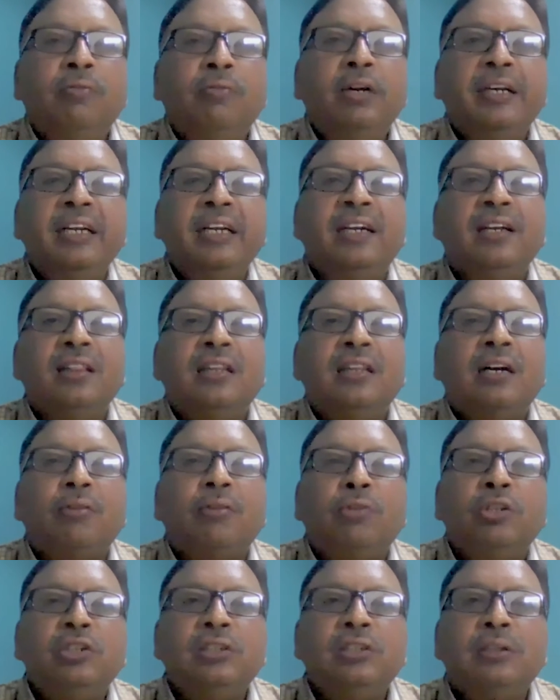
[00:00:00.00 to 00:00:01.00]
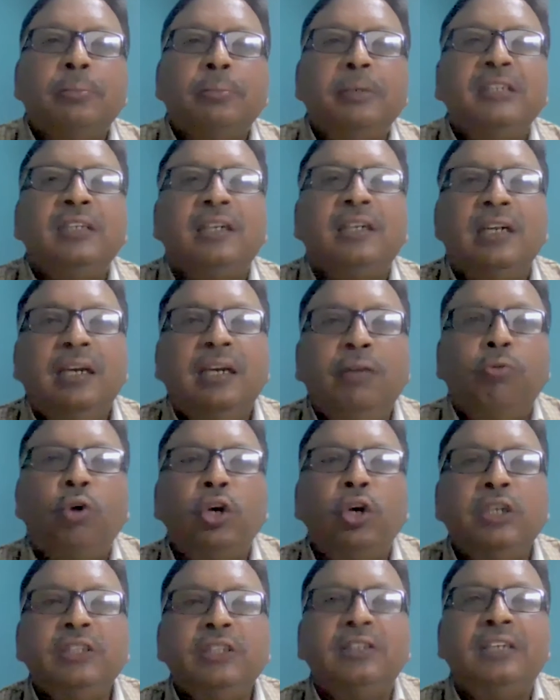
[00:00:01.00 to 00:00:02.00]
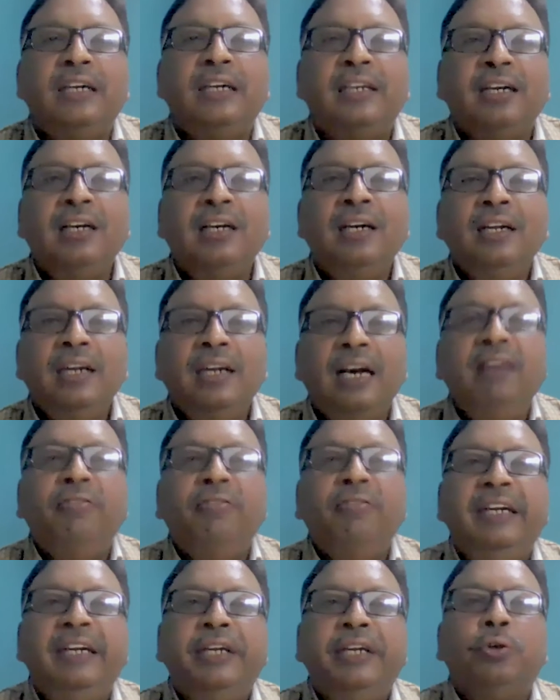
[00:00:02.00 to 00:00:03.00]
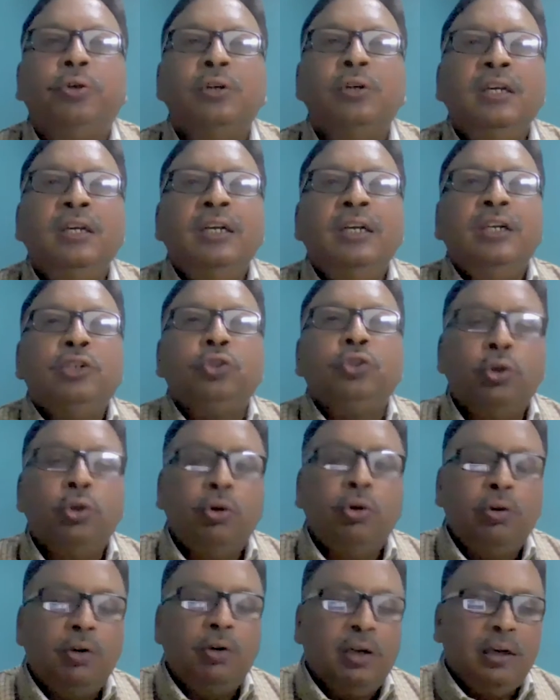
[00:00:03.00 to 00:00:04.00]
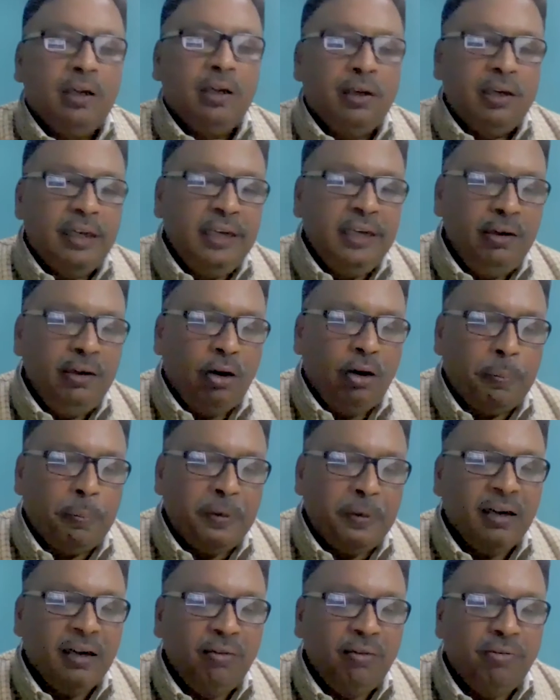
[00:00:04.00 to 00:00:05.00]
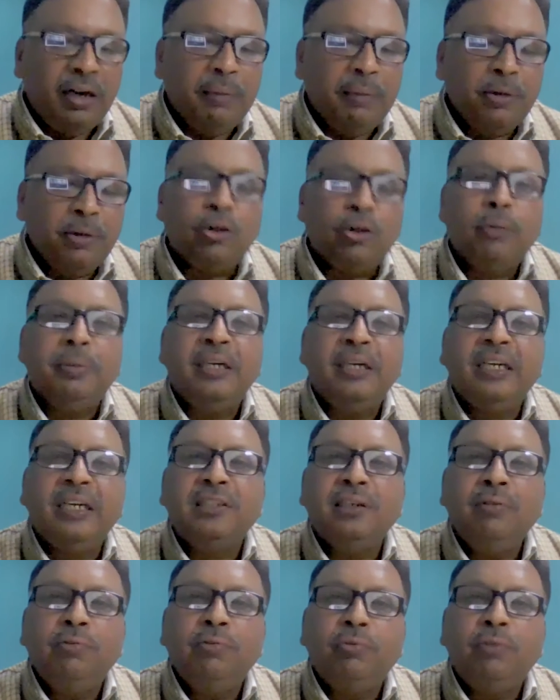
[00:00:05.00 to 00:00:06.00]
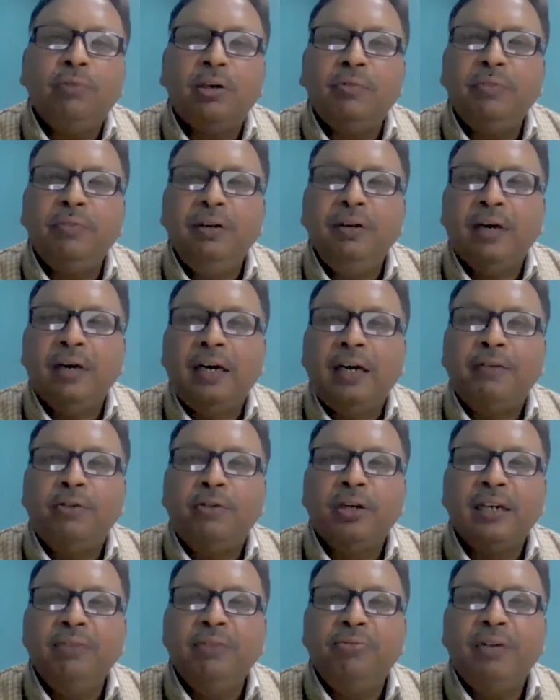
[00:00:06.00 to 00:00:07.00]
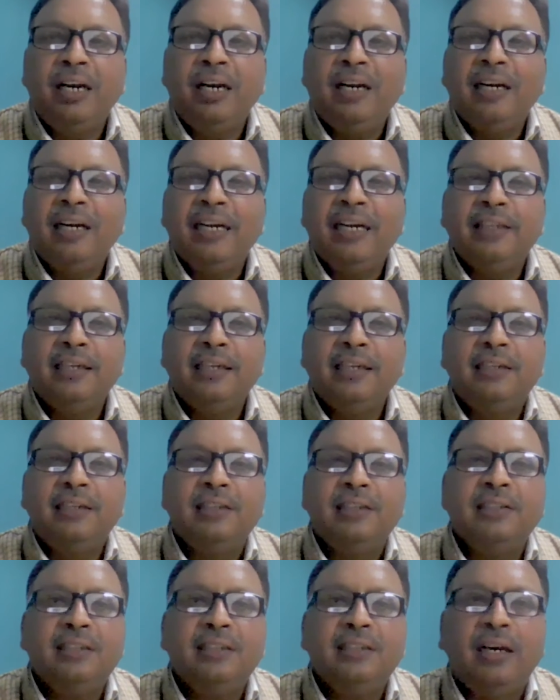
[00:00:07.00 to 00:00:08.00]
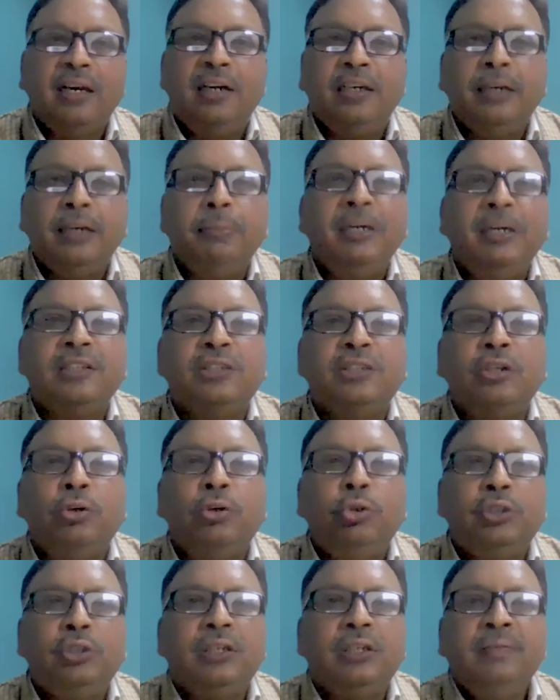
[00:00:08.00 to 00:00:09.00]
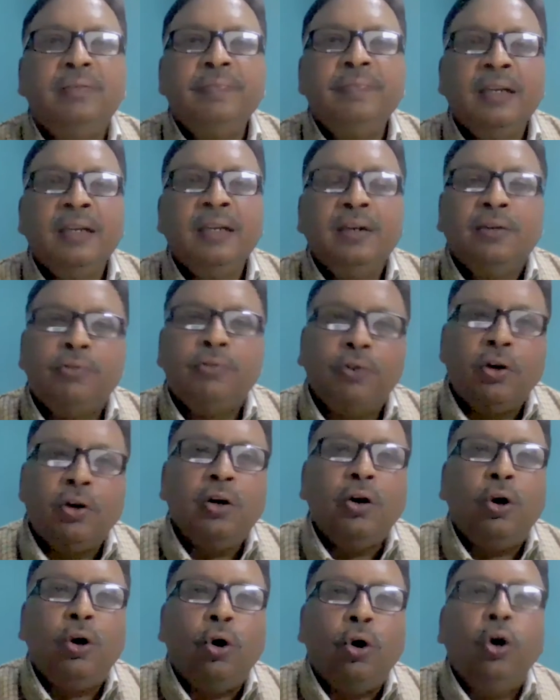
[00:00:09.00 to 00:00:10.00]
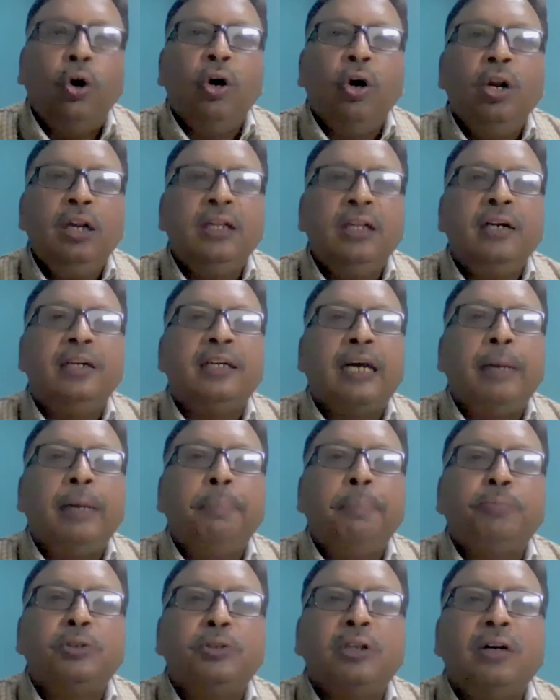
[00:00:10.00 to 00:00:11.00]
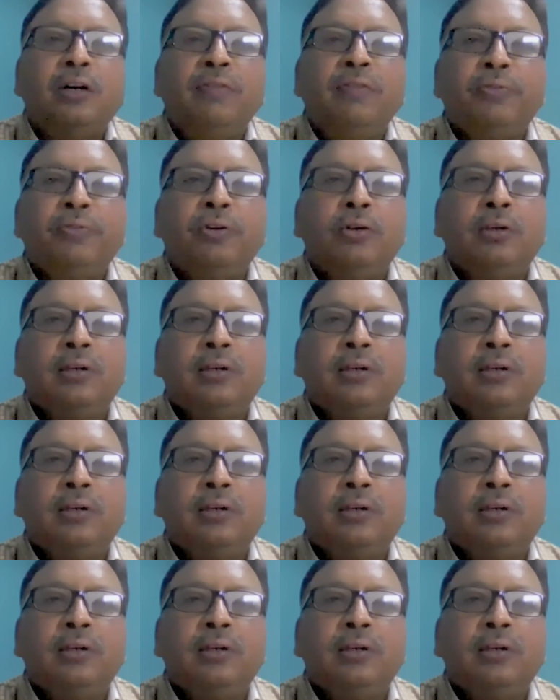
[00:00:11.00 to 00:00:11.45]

vertical, that was basically voice, data, and video. So in optical fiber communication, what I felt like that this is an ultimate solution for all the types of